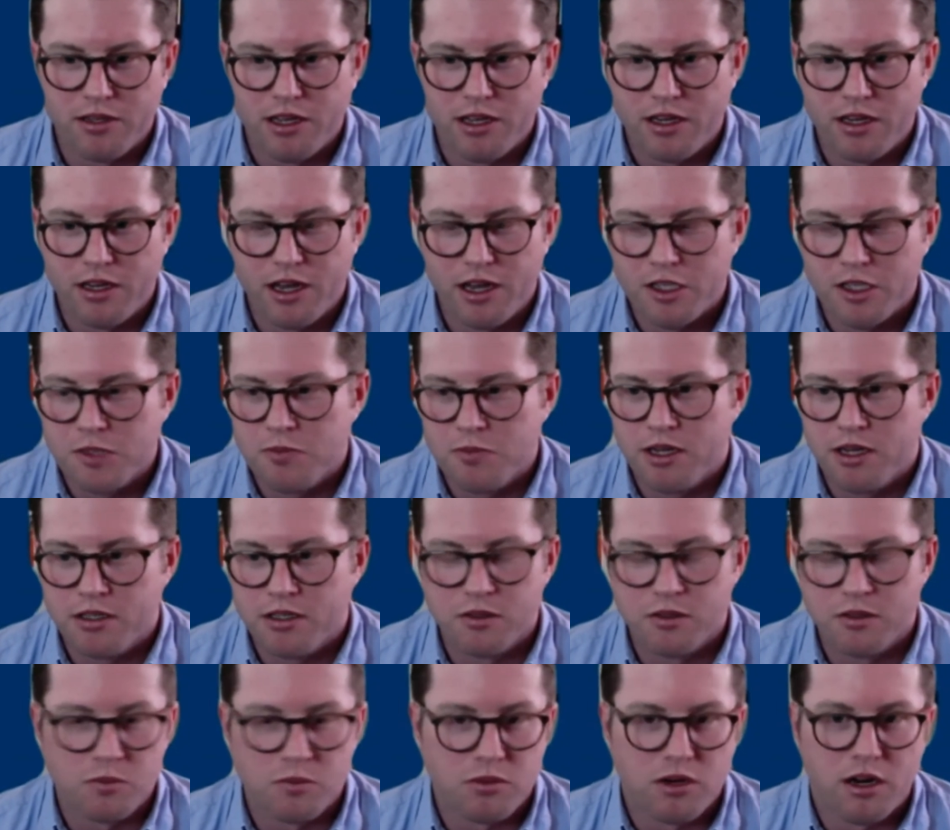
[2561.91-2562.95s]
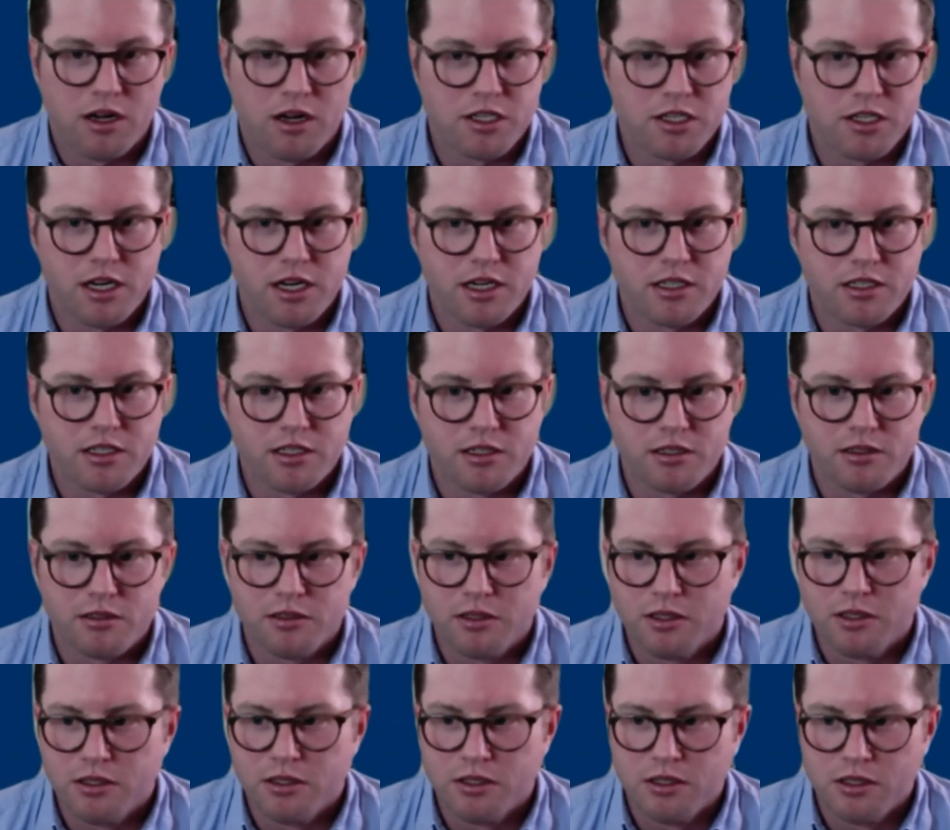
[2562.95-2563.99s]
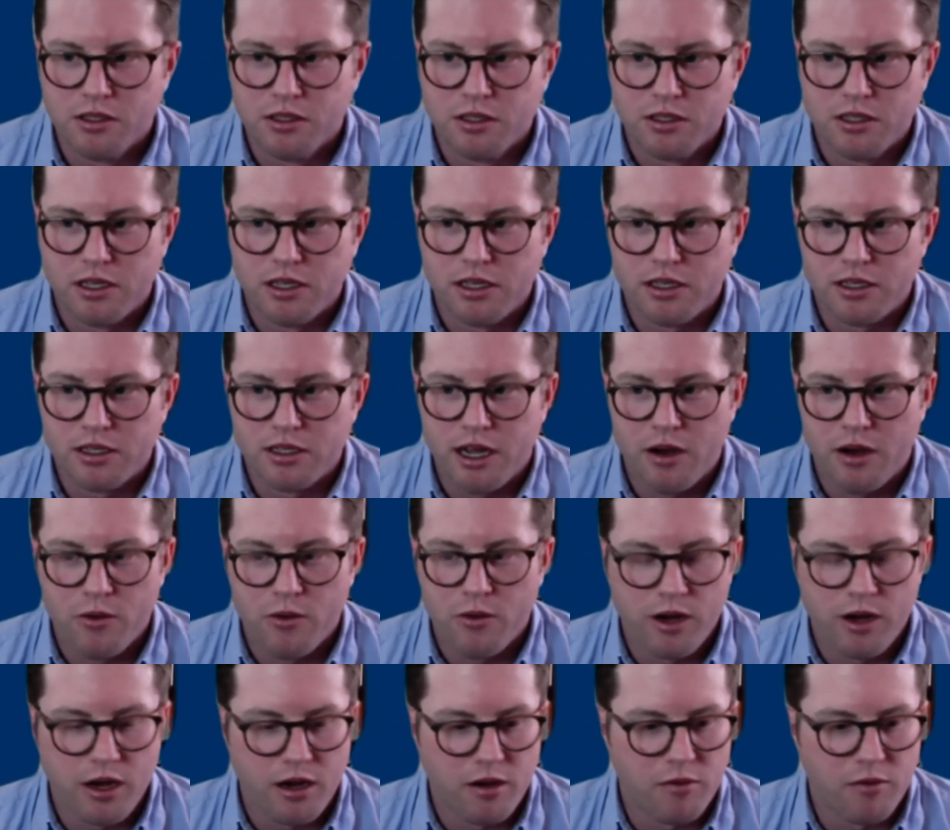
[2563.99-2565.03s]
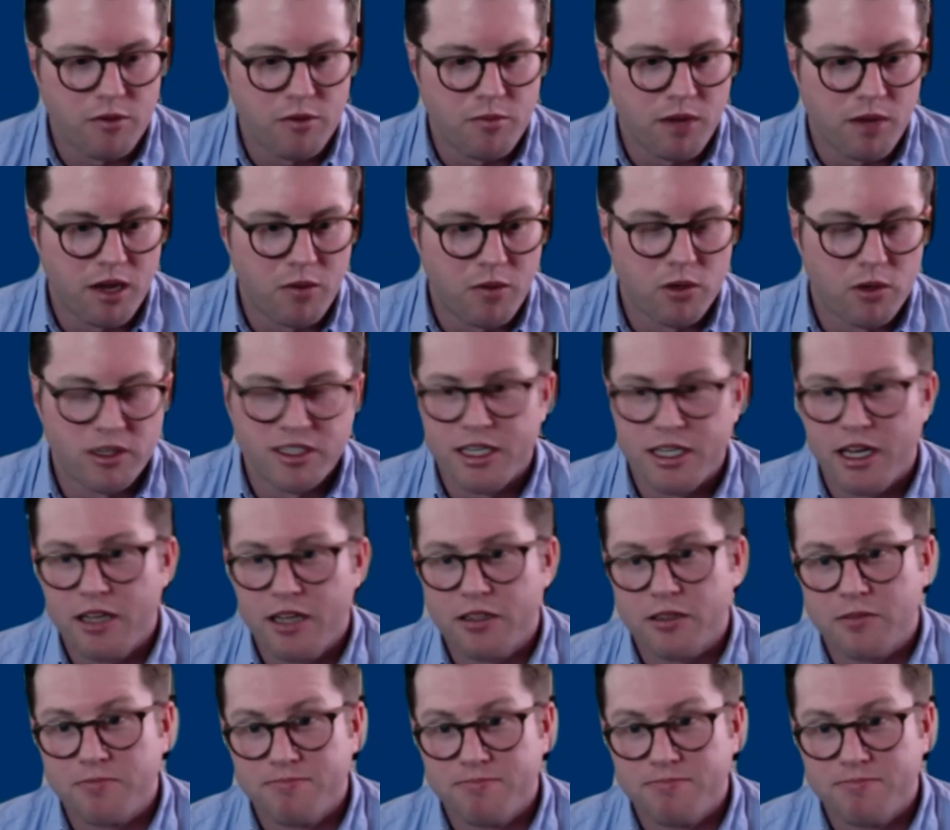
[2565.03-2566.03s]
any aspect of the project and how we might work together.